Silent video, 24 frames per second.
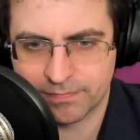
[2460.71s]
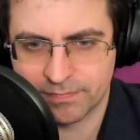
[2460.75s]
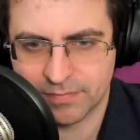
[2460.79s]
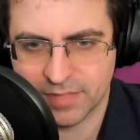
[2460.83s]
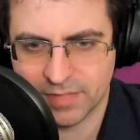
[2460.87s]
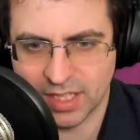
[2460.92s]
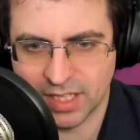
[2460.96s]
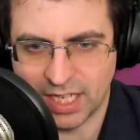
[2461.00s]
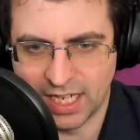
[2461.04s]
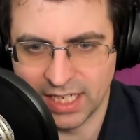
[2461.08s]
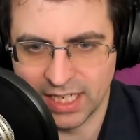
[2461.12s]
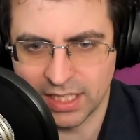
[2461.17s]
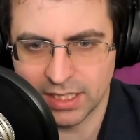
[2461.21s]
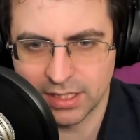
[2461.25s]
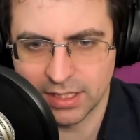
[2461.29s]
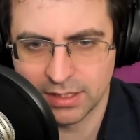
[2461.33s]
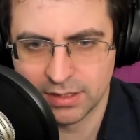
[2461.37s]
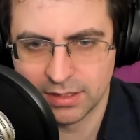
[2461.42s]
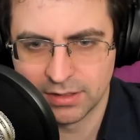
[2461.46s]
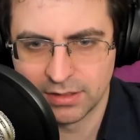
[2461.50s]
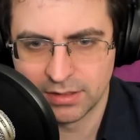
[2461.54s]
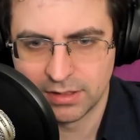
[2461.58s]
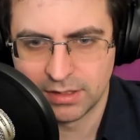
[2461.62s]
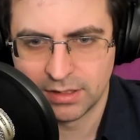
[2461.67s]
like
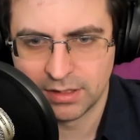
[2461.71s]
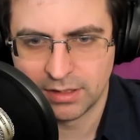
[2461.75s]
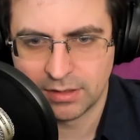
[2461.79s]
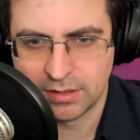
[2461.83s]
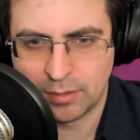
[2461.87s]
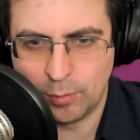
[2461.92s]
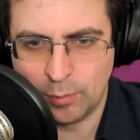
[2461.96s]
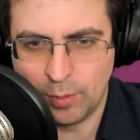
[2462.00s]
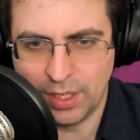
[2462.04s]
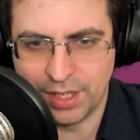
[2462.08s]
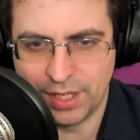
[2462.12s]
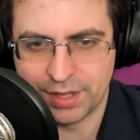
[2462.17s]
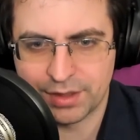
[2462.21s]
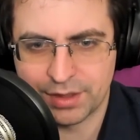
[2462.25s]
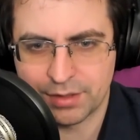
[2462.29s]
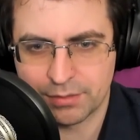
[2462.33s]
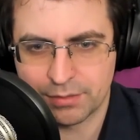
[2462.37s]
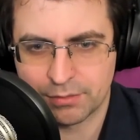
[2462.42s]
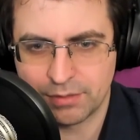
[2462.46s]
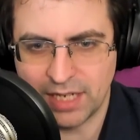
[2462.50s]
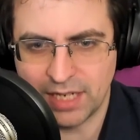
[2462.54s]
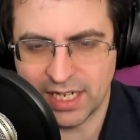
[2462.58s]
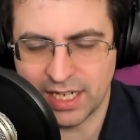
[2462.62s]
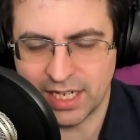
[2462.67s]
with
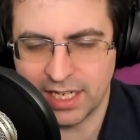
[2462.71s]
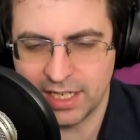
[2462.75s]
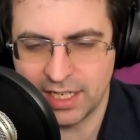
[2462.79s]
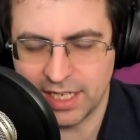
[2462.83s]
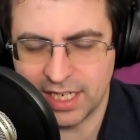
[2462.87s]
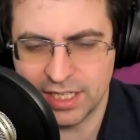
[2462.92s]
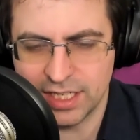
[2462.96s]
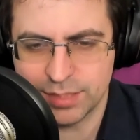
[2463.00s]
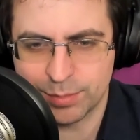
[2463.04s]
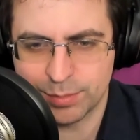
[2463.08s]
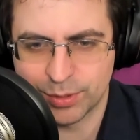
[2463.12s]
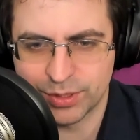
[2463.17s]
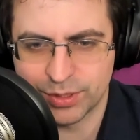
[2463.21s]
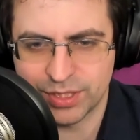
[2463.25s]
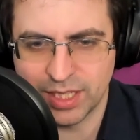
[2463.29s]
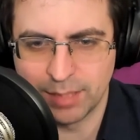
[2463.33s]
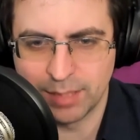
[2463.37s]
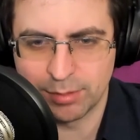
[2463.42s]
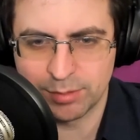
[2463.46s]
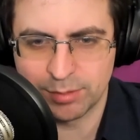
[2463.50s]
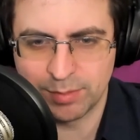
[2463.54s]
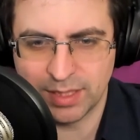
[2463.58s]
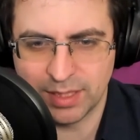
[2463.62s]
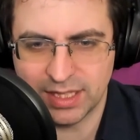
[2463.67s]
recognizable
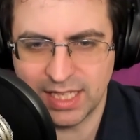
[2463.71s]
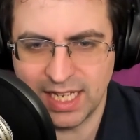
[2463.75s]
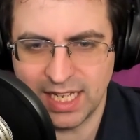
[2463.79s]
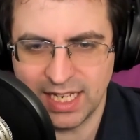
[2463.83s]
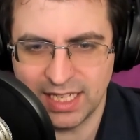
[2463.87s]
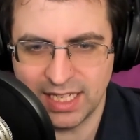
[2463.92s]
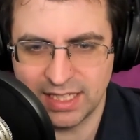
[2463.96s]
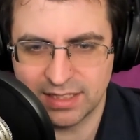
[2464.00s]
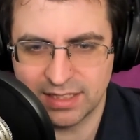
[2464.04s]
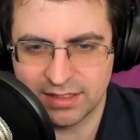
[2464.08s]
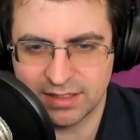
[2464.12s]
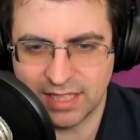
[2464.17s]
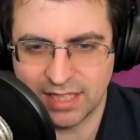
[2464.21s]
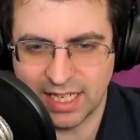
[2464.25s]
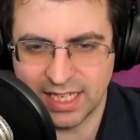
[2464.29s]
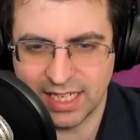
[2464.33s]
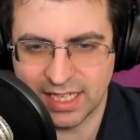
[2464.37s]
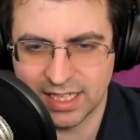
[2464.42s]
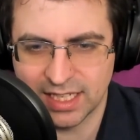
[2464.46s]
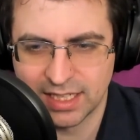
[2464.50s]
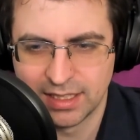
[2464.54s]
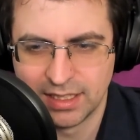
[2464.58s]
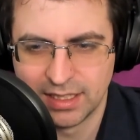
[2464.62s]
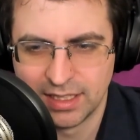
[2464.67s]
shapes, but they
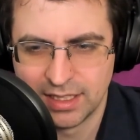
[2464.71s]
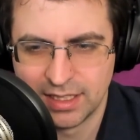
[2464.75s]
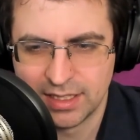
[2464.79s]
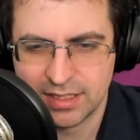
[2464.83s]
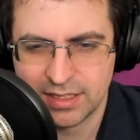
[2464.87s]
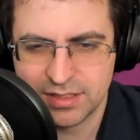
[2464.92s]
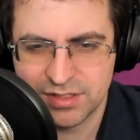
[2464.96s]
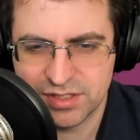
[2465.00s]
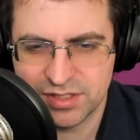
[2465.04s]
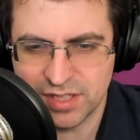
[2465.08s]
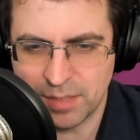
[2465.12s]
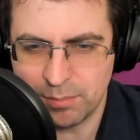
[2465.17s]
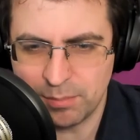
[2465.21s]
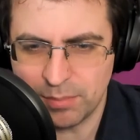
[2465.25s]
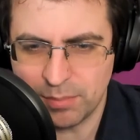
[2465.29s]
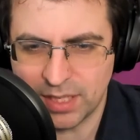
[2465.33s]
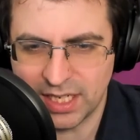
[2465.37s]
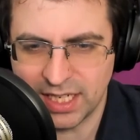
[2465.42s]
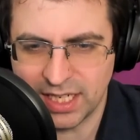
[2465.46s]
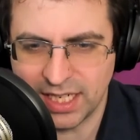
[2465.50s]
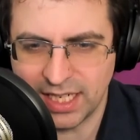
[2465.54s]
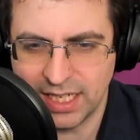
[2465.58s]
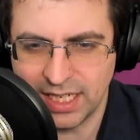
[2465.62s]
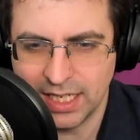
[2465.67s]
like
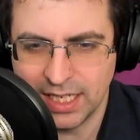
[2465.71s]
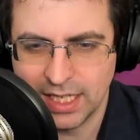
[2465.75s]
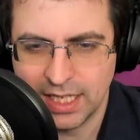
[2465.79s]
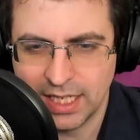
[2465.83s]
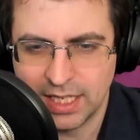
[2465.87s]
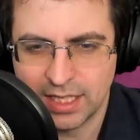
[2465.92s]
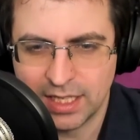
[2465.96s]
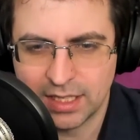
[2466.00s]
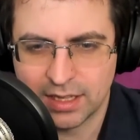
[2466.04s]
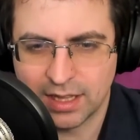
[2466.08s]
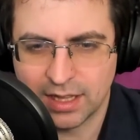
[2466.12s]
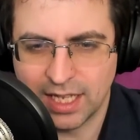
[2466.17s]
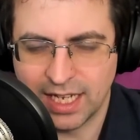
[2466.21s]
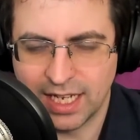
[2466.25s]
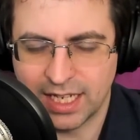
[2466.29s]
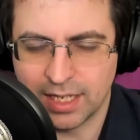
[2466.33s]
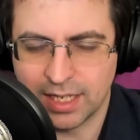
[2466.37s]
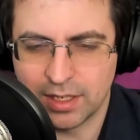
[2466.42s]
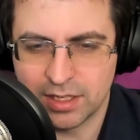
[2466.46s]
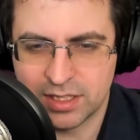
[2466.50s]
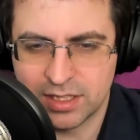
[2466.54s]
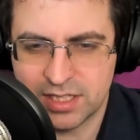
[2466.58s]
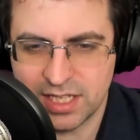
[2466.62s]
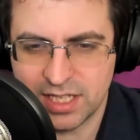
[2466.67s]
somebody like
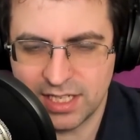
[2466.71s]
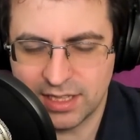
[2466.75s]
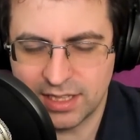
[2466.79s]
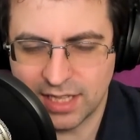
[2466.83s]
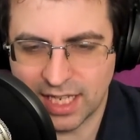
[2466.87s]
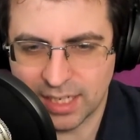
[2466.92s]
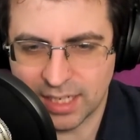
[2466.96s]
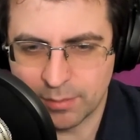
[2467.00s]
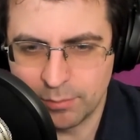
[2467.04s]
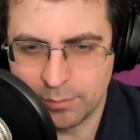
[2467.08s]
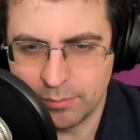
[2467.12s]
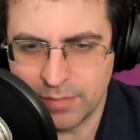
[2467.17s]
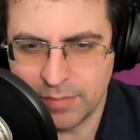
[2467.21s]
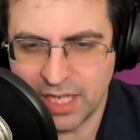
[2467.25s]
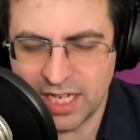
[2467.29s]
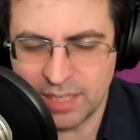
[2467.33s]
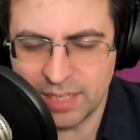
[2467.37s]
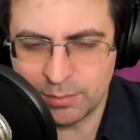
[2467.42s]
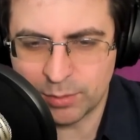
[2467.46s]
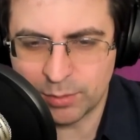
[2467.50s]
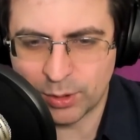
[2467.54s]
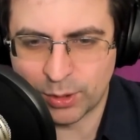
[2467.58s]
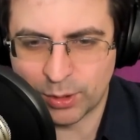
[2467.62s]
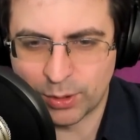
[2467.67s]
did like
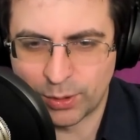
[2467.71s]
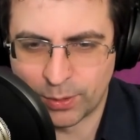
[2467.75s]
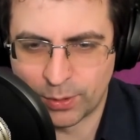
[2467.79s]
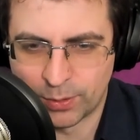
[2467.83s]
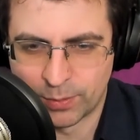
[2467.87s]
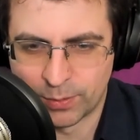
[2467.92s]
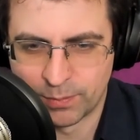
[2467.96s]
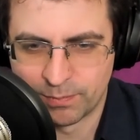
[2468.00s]
minimalistic